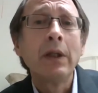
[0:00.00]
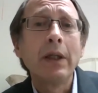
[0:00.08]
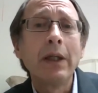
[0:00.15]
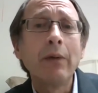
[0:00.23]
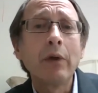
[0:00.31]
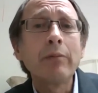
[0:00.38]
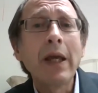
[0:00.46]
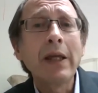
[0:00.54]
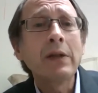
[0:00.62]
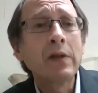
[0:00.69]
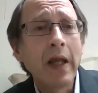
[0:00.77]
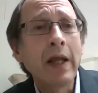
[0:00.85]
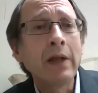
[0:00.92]
it would make
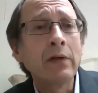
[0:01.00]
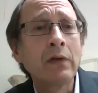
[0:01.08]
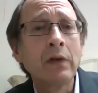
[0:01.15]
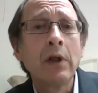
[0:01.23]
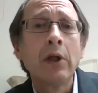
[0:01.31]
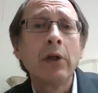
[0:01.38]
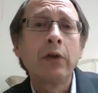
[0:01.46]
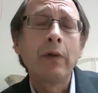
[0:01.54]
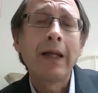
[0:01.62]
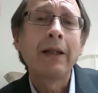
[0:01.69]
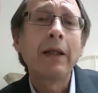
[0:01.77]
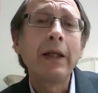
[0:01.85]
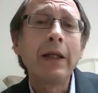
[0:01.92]
sense to
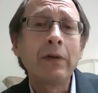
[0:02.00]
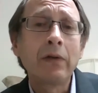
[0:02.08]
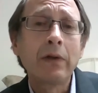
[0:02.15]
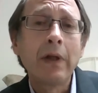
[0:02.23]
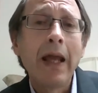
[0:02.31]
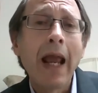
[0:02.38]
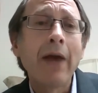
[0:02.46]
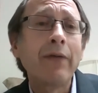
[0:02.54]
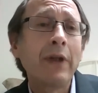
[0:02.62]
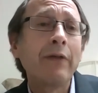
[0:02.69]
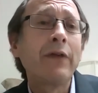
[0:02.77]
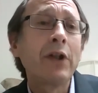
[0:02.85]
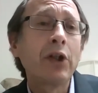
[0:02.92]
at least have
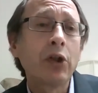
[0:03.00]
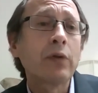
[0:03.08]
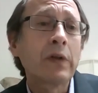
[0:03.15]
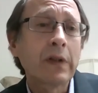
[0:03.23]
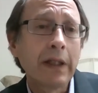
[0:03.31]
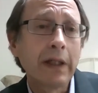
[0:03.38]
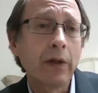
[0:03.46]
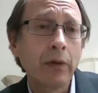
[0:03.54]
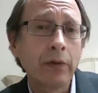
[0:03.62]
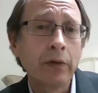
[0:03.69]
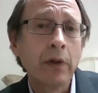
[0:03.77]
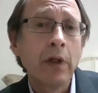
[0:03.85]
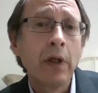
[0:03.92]
their visual
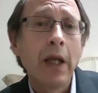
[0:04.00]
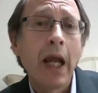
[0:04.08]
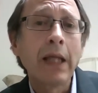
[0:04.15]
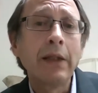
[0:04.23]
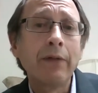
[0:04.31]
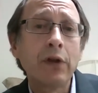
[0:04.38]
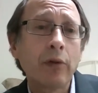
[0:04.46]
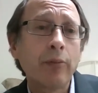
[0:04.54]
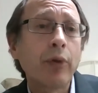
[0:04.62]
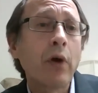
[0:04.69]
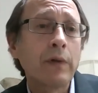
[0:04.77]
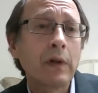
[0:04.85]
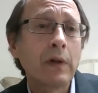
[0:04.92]
skills and their visual
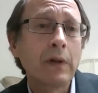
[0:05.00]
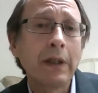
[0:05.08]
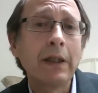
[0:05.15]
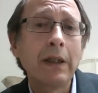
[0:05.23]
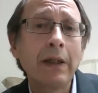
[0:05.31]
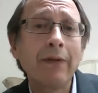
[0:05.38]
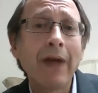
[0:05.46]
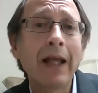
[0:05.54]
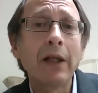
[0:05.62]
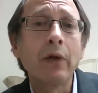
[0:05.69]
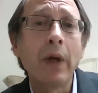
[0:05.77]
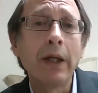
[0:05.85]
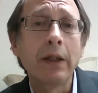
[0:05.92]
processing
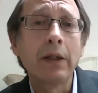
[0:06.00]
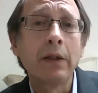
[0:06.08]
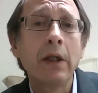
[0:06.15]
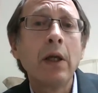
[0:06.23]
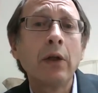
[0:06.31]
evaluated